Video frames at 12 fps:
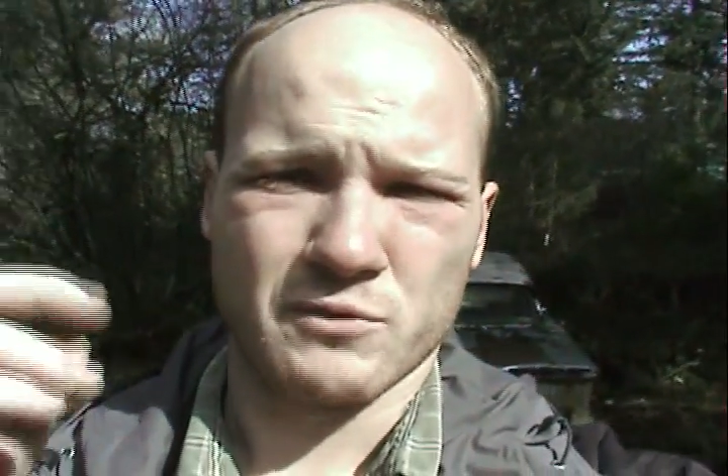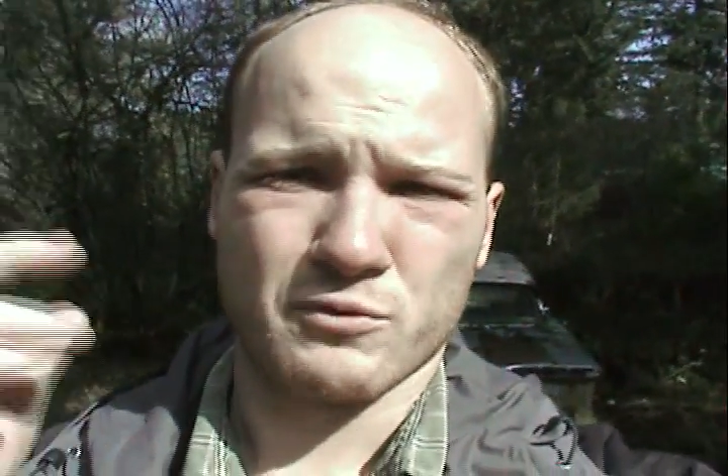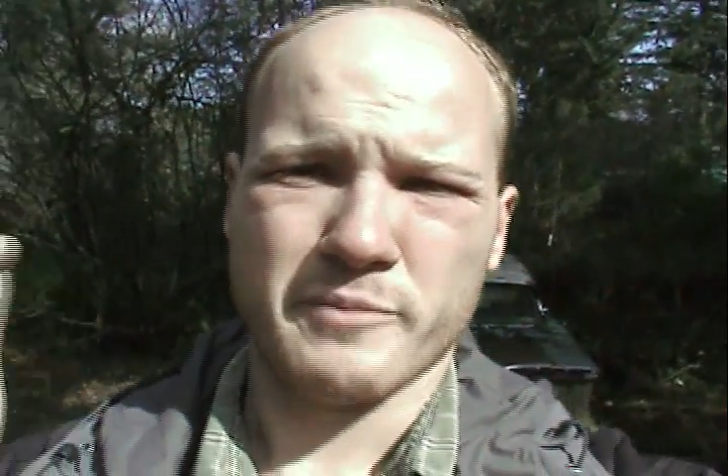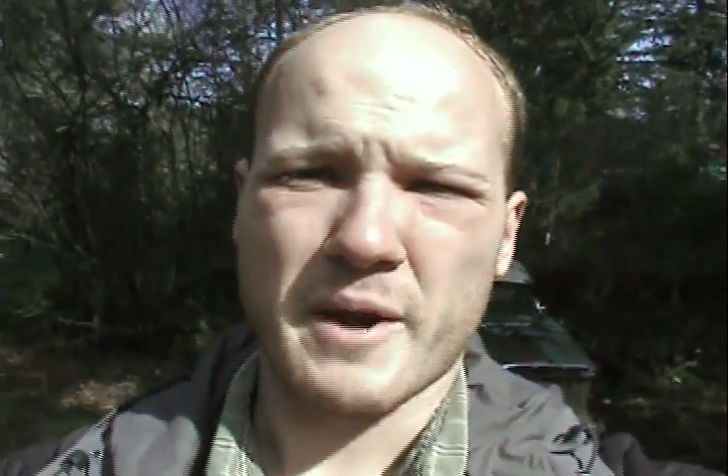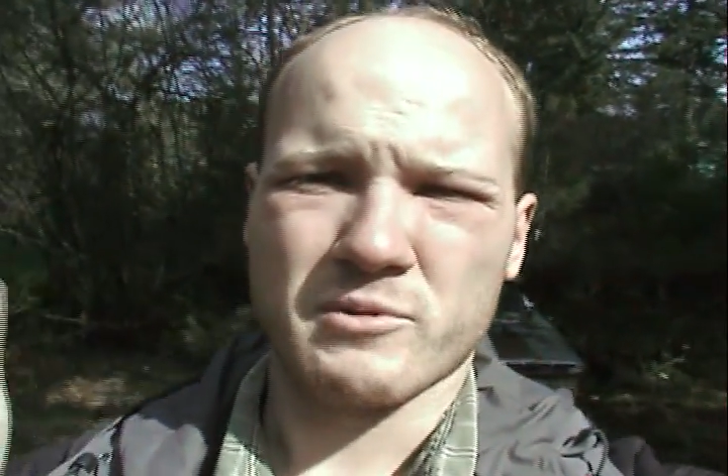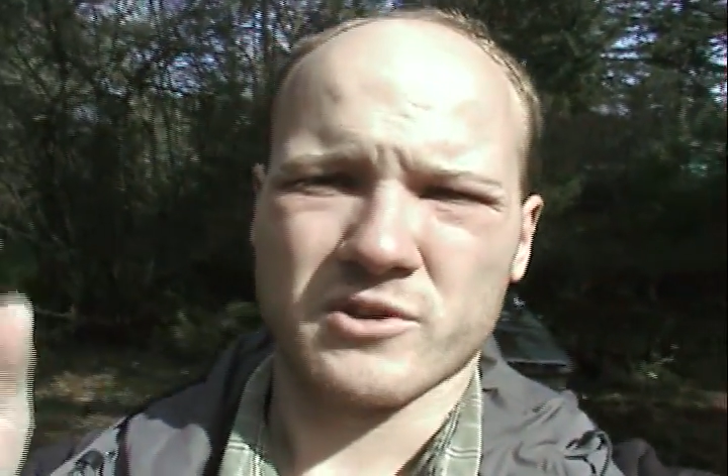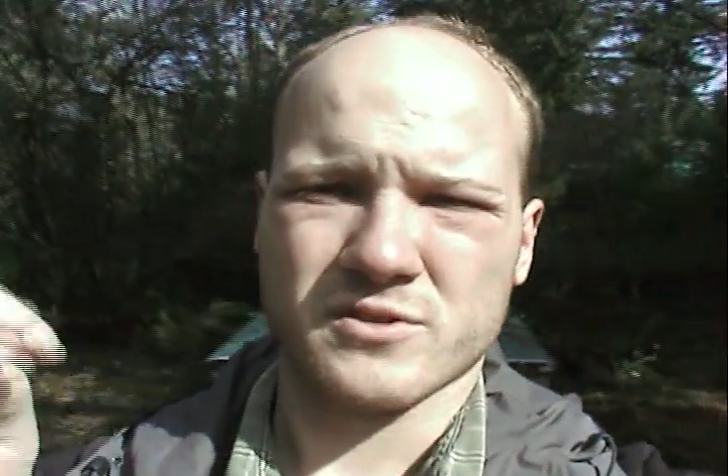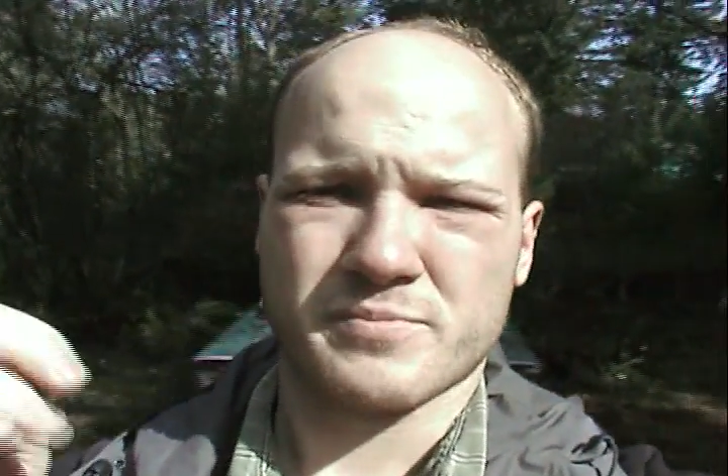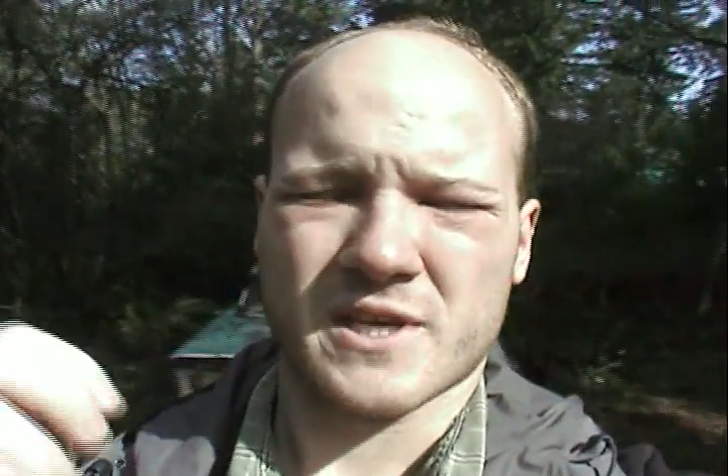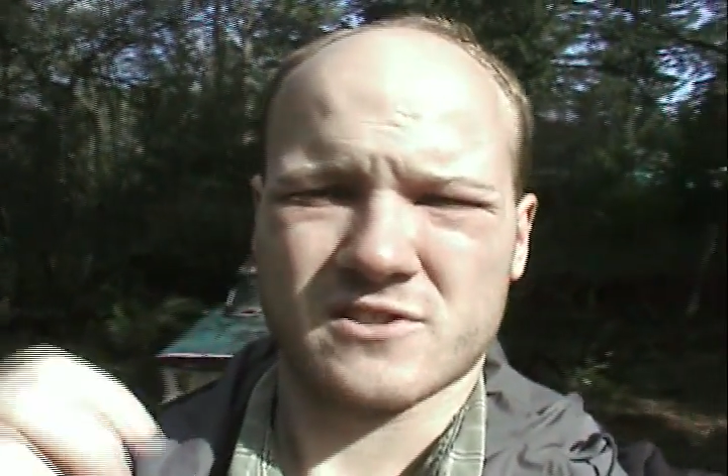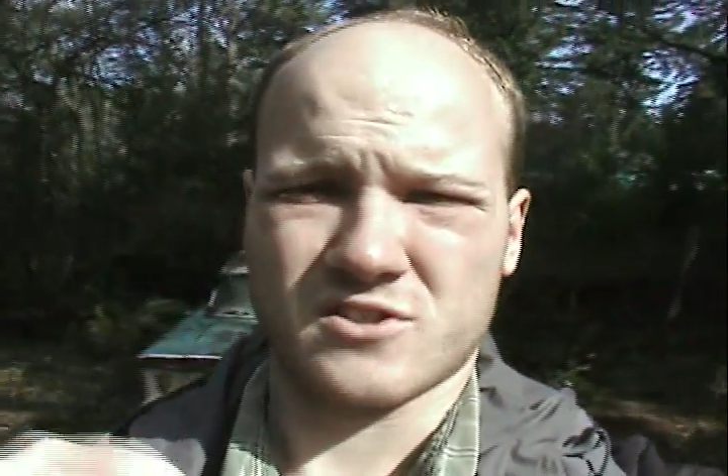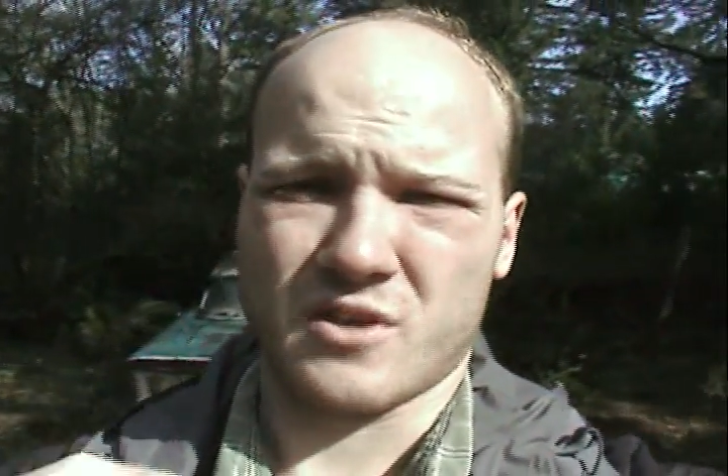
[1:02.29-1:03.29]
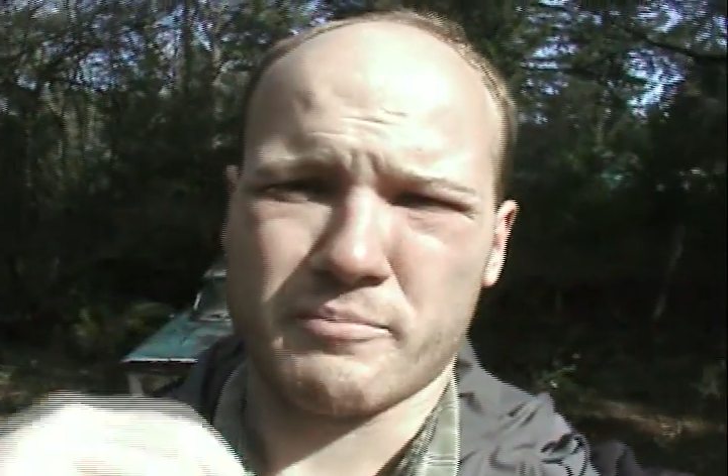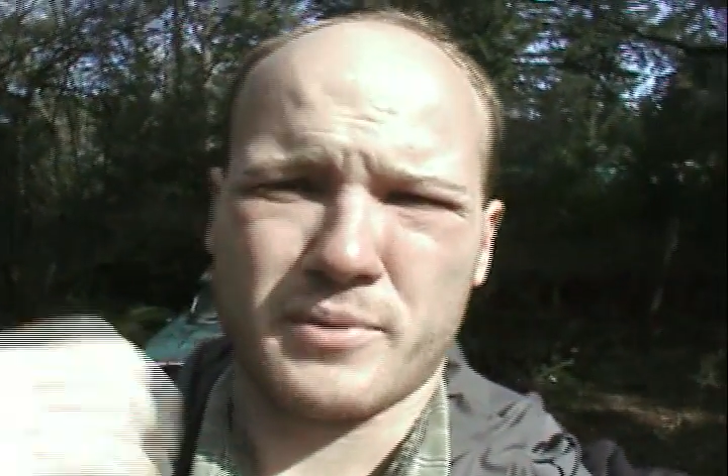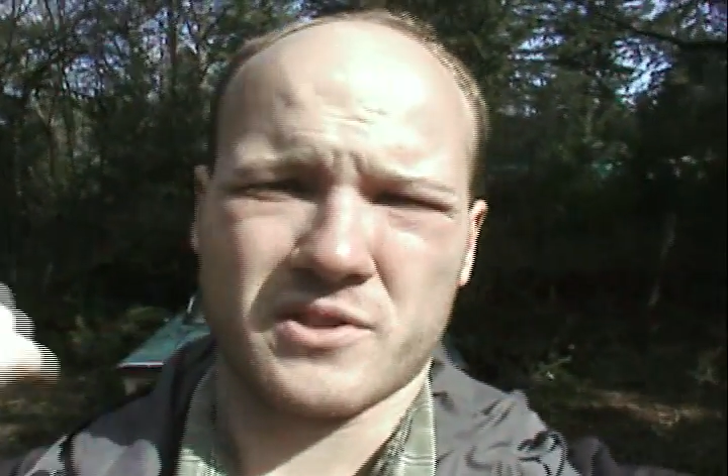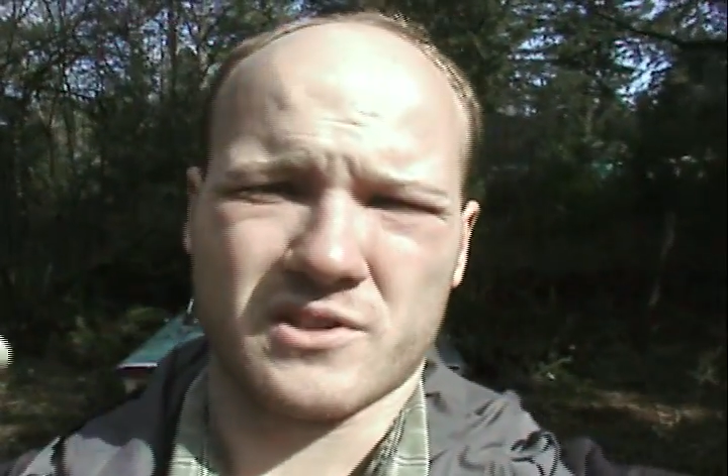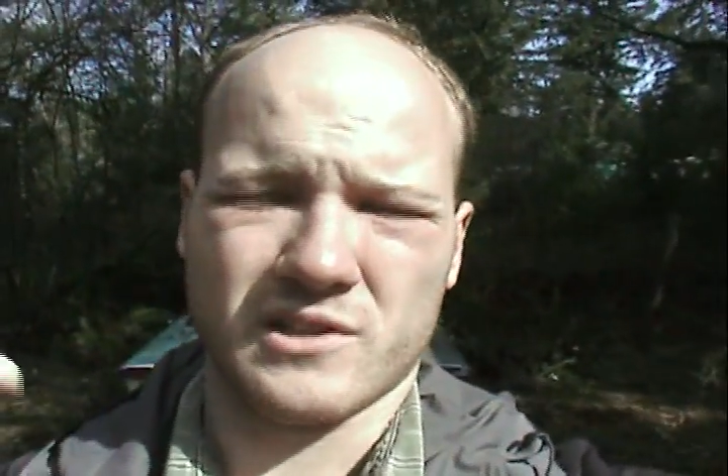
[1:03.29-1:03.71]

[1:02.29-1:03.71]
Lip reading: you remember those pictures, I'm putting the